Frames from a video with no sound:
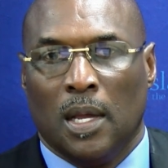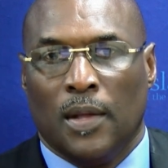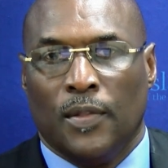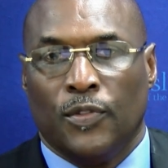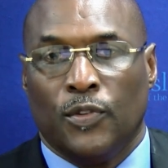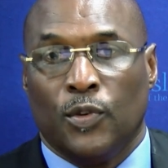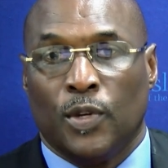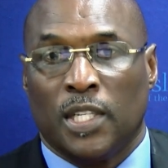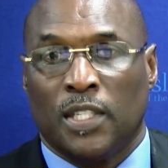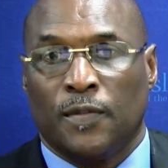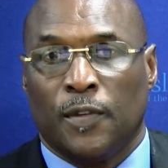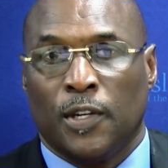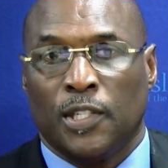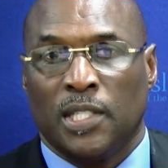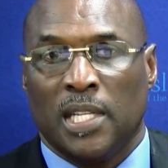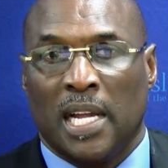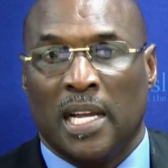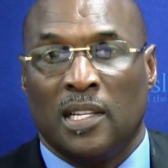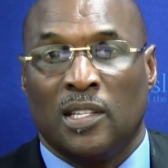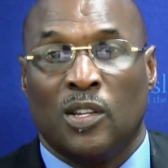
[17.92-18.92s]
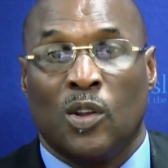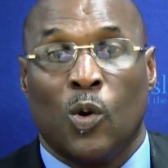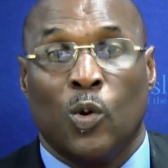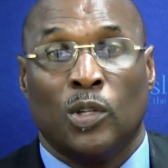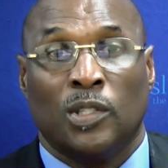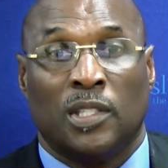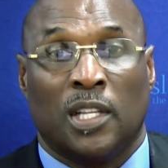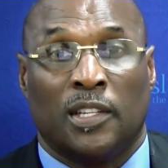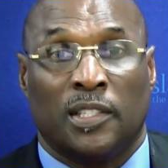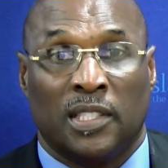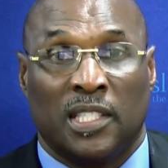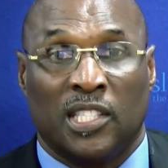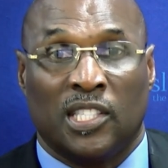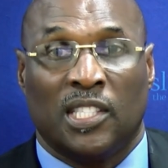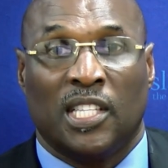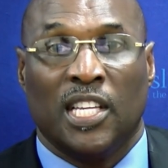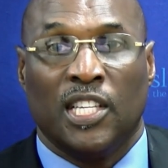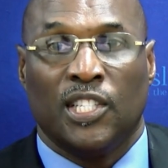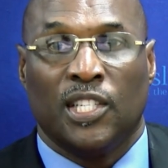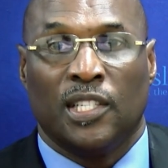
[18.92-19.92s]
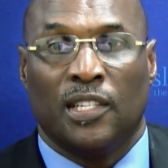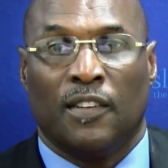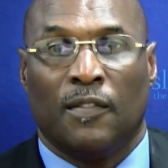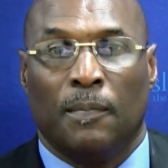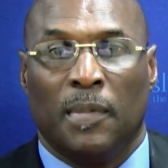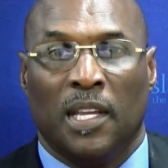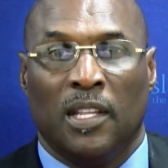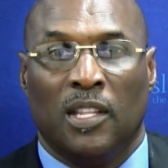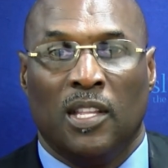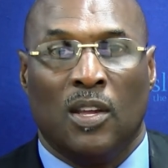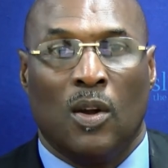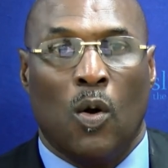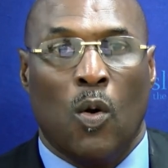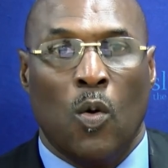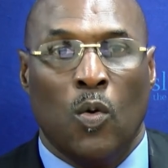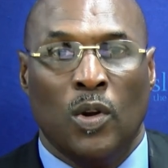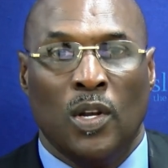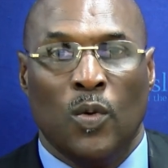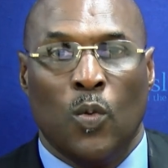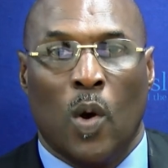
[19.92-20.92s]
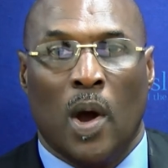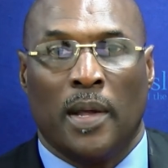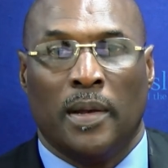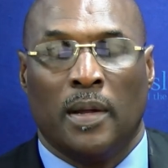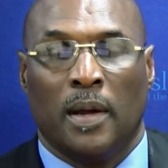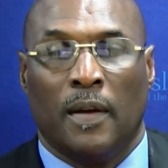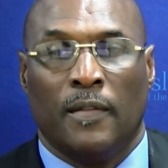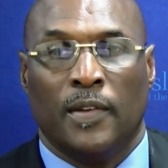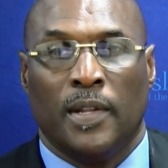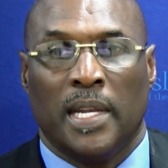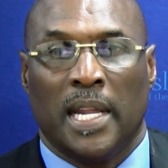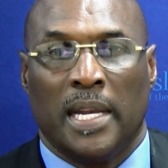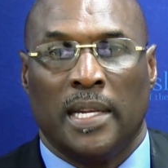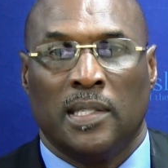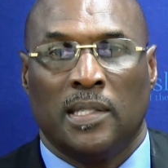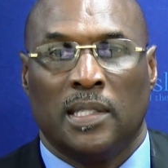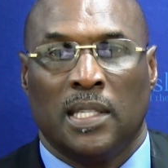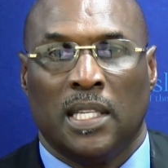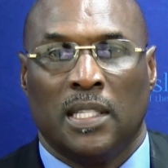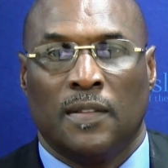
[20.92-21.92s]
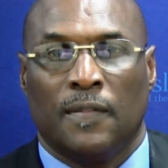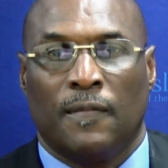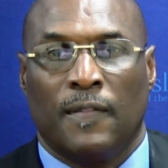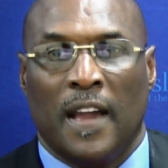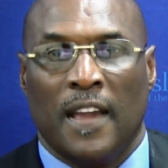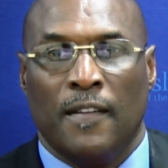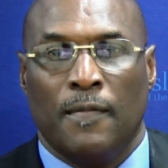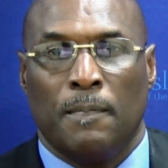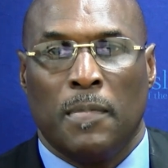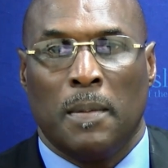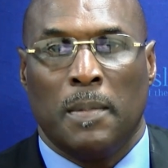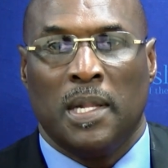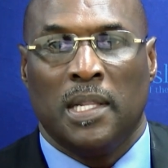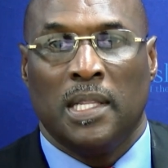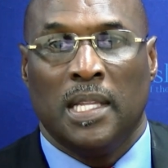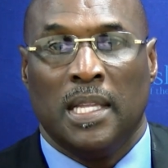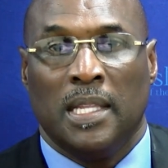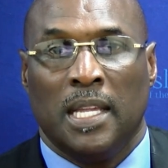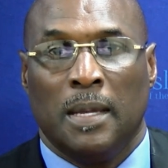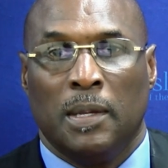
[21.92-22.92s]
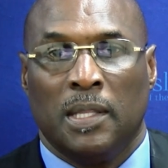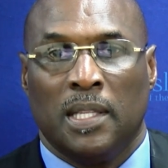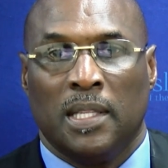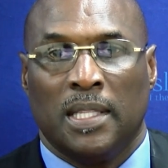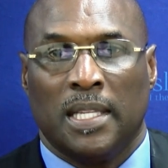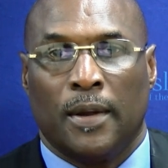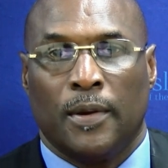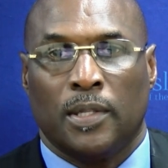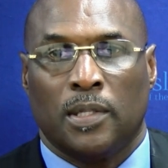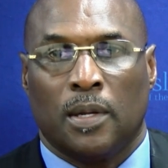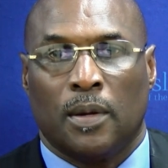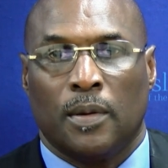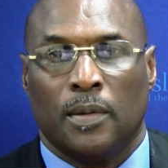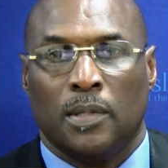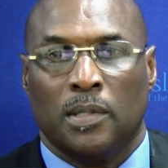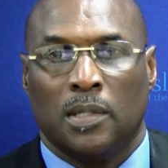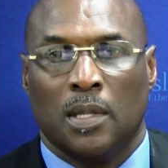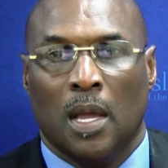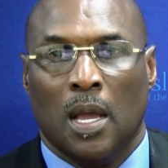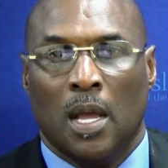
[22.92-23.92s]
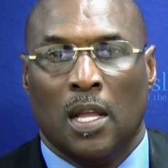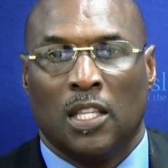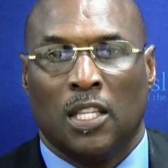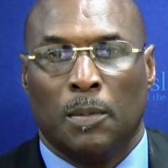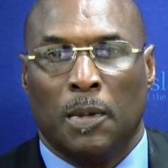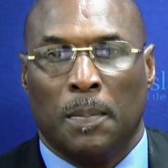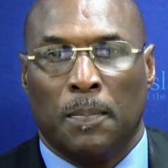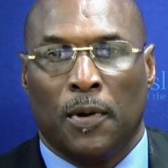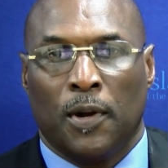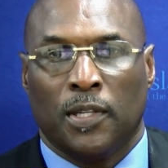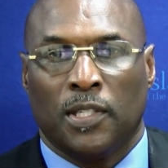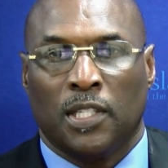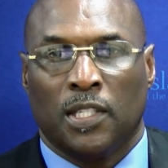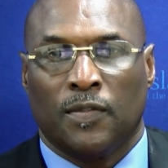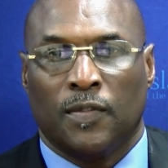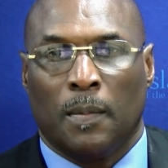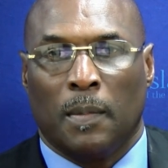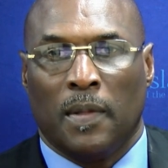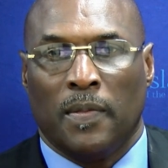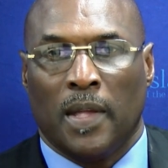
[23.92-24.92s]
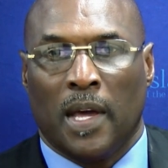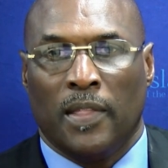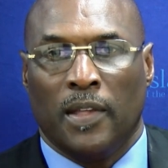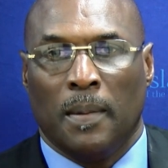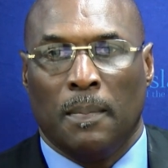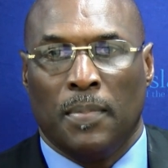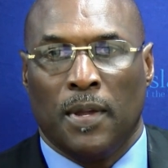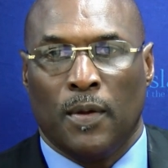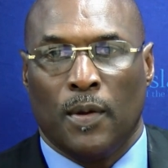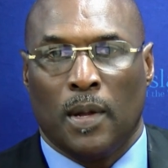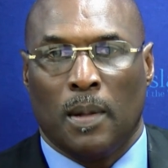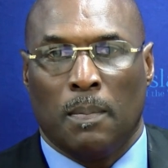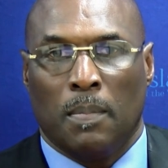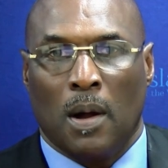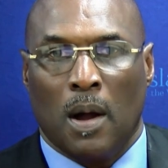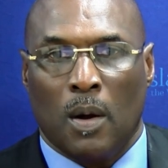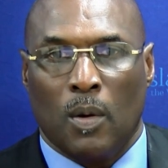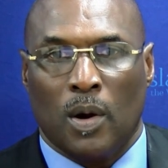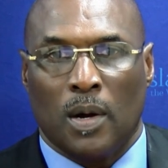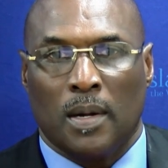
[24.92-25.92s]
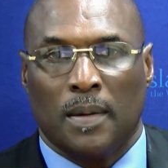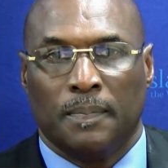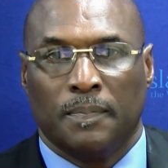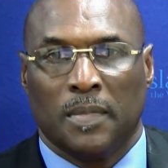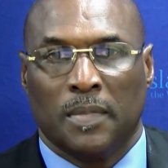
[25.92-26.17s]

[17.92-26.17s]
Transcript: The U.S. Virgin Islands hold the distinction of being the only one of the United States' five permanently inhabited territories to be purchased from another imperial power.